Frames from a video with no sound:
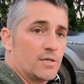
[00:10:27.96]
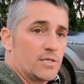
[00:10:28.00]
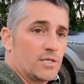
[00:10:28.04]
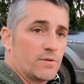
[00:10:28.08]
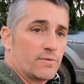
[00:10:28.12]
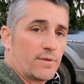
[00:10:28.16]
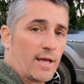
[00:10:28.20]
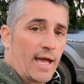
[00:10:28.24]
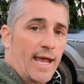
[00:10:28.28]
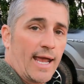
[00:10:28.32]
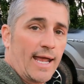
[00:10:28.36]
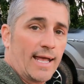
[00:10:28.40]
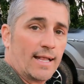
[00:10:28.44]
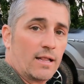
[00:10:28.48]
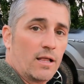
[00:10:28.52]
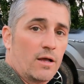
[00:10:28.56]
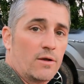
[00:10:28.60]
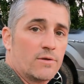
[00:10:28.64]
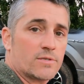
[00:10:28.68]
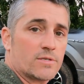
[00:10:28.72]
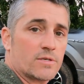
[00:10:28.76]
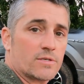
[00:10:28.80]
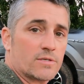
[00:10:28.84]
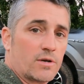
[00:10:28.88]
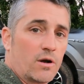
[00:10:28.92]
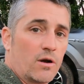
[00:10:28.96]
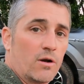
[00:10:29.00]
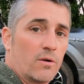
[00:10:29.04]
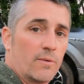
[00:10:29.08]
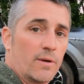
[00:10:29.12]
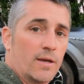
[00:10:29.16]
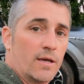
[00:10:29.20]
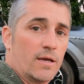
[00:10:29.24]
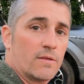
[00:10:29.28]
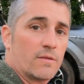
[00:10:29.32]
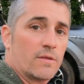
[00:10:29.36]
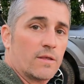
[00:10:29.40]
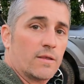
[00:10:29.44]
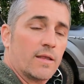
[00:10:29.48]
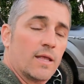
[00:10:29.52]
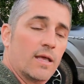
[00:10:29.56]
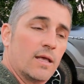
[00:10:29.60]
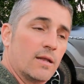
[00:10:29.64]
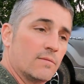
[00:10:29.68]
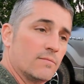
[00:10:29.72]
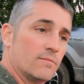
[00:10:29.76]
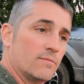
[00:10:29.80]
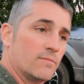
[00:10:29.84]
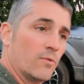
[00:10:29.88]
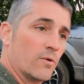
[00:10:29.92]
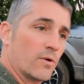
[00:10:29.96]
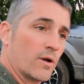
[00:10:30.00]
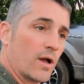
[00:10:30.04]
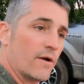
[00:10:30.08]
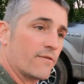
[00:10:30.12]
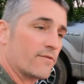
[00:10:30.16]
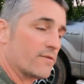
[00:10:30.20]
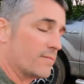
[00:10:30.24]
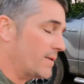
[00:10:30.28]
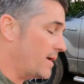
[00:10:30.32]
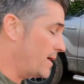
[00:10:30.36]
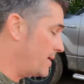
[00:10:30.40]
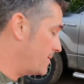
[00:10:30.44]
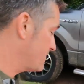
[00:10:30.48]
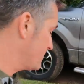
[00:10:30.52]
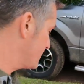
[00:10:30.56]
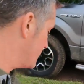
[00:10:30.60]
shoot the hand loads to start with, and then we'll go from there.